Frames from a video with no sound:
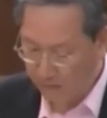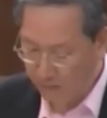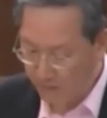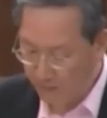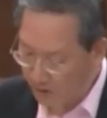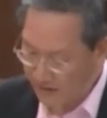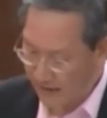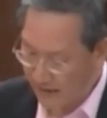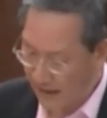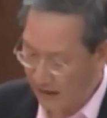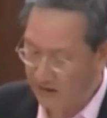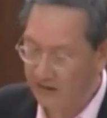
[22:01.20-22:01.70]

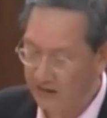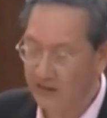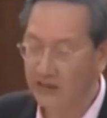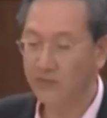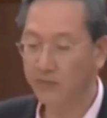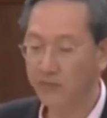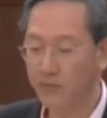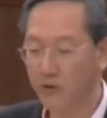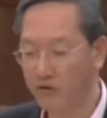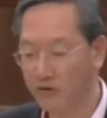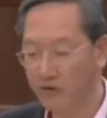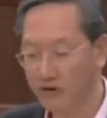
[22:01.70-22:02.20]
brought young
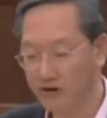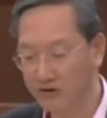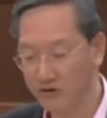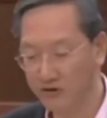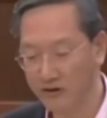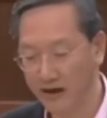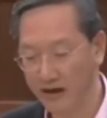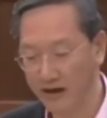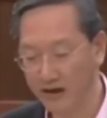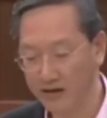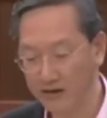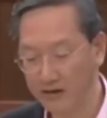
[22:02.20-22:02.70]
Singaporeans
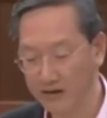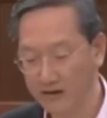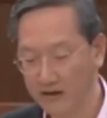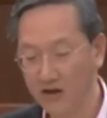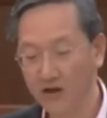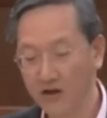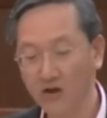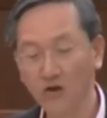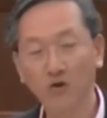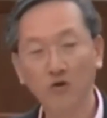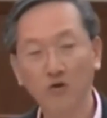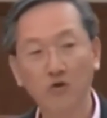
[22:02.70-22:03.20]
together
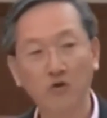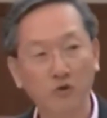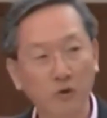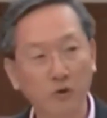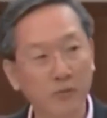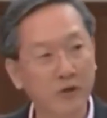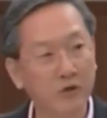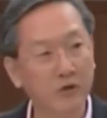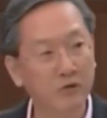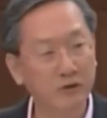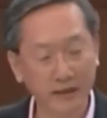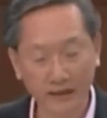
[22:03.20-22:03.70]
through
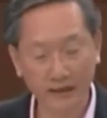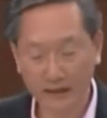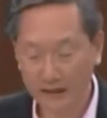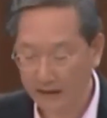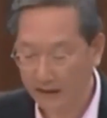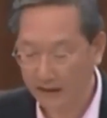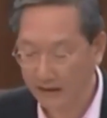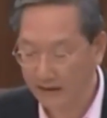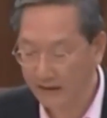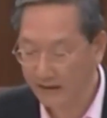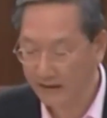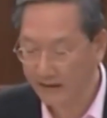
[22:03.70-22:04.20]
music
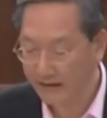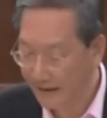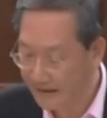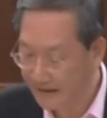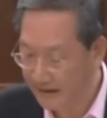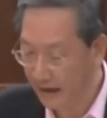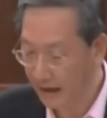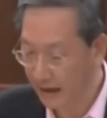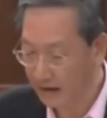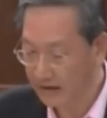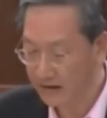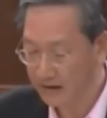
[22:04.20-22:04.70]
and
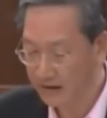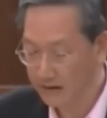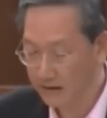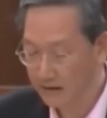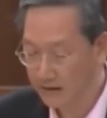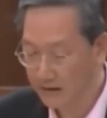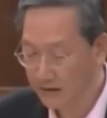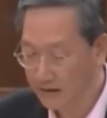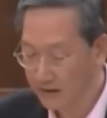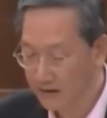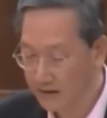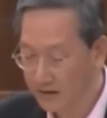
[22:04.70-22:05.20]
dance.
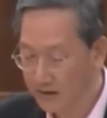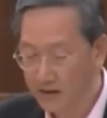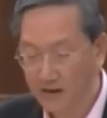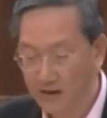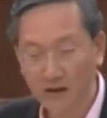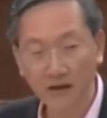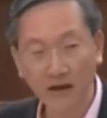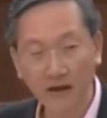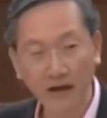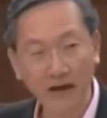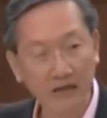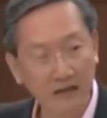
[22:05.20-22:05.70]

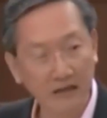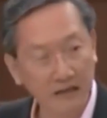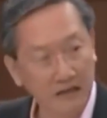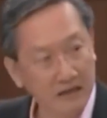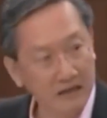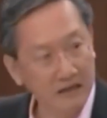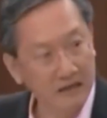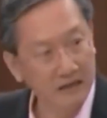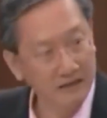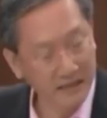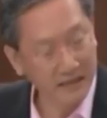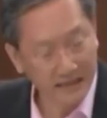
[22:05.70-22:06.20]
And
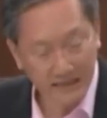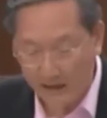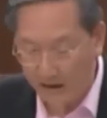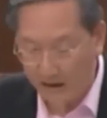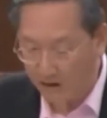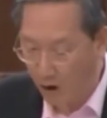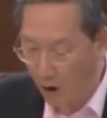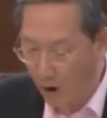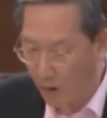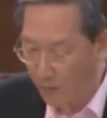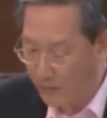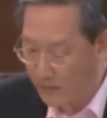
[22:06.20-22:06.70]
these are the
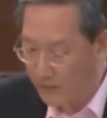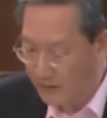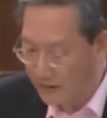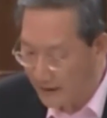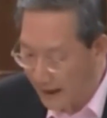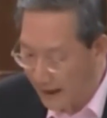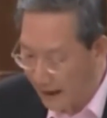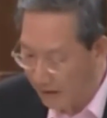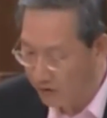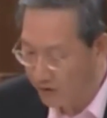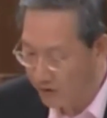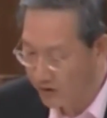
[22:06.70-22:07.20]
common
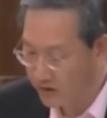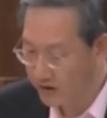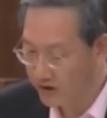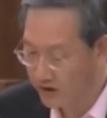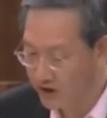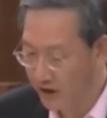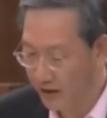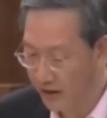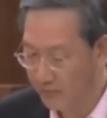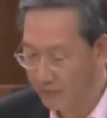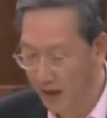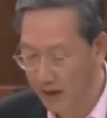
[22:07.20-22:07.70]
languages
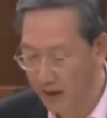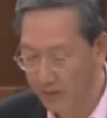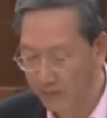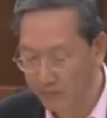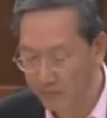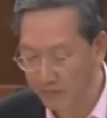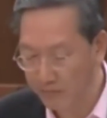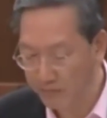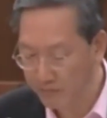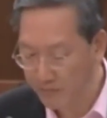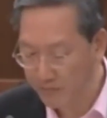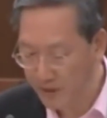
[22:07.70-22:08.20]
shared by
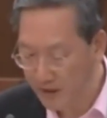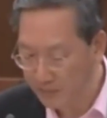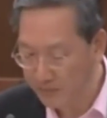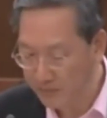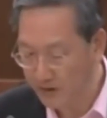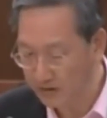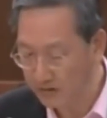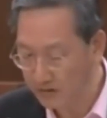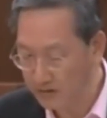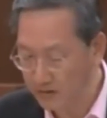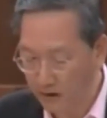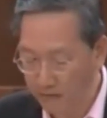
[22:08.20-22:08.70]

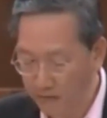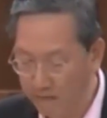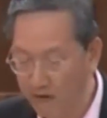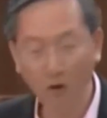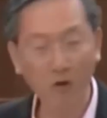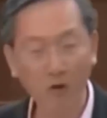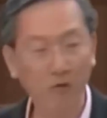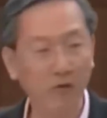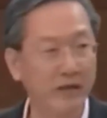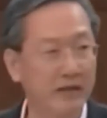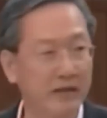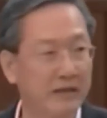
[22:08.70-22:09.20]
people of
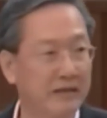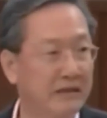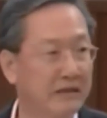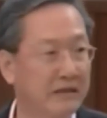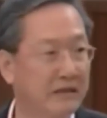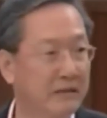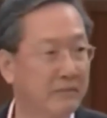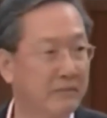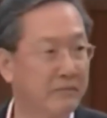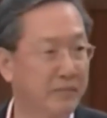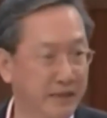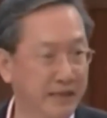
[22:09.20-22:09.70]
all
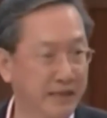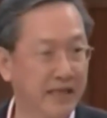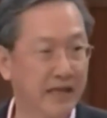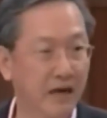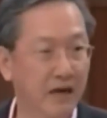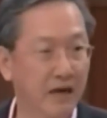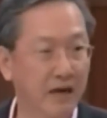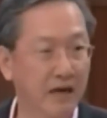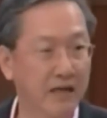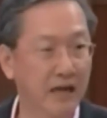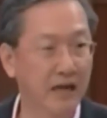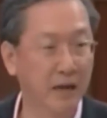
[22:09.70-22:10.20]
races,
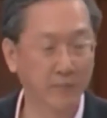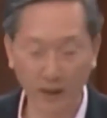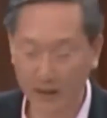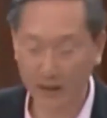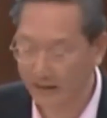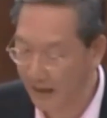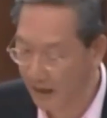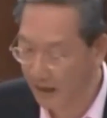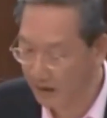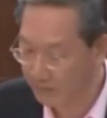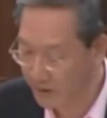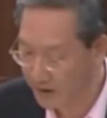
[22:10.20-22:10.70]
particularly among the
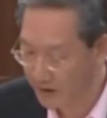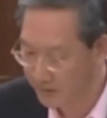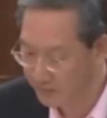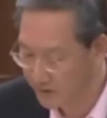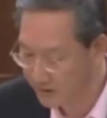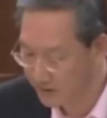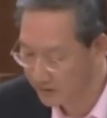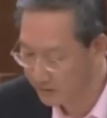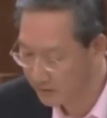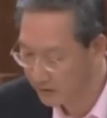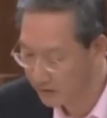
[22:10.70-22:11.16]
young people.